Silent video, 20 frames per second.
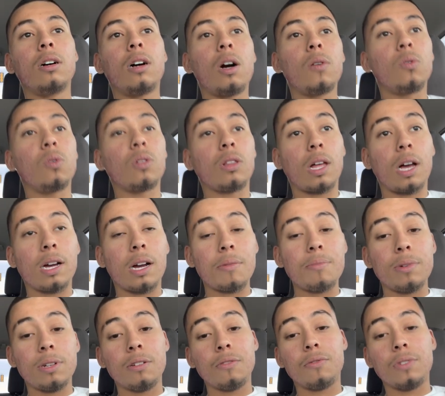won't lie, I've
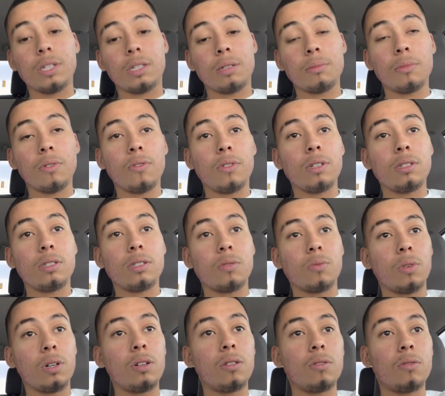been a victim of this as
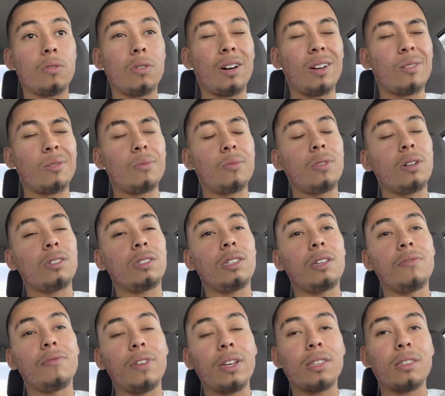well. Well, I don't want to say
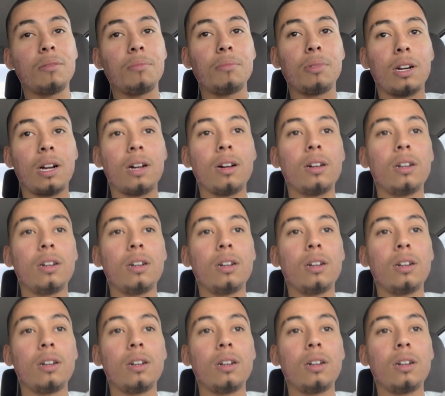victim, but